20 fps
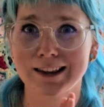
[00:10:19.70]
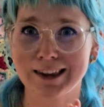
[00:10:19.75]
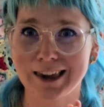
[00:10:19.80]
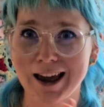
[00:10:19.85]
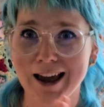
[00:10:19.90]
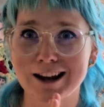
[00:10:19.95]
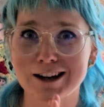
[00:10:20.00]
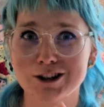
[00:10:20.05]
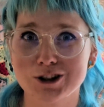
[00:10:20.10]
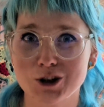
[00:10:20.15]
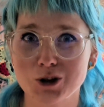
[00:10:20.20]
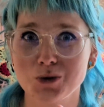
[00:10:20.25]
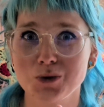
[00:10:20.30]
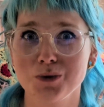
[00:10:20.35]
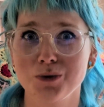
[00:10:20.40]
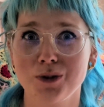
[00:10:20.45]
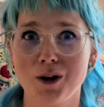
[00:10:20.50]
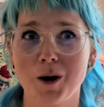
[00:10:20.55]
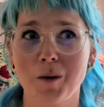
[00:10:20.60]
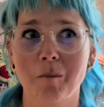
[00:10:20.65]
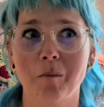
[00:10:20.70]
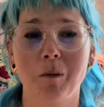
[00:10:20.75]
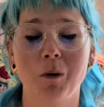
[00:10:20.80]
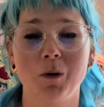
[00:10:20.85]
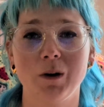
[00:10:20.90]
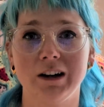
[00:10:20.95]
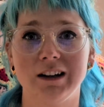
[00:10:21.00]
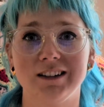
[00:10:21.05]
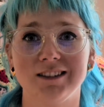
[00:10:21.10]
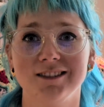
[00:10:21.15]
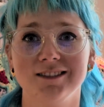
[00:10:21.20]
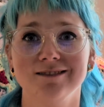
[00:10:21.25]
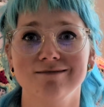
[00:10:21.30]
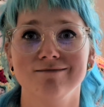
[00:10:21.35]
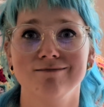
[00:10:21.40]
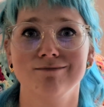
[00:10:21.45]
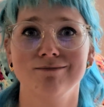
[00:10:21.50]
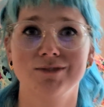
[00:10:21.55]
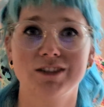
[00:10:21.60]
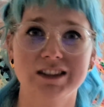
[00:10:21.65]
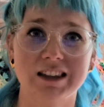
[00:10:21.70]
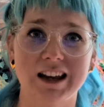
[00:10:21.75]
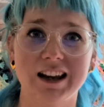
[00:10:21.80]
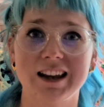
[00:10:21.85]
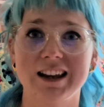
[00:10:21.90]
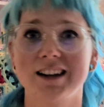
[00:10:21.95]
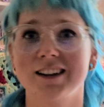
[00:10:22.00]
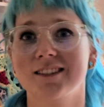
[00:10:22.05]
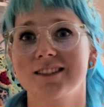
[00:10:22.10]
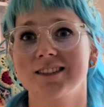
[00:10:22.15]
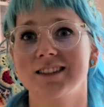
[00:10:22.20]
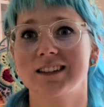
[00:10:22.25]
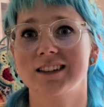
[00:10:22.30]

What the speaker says: Get to the point, say it,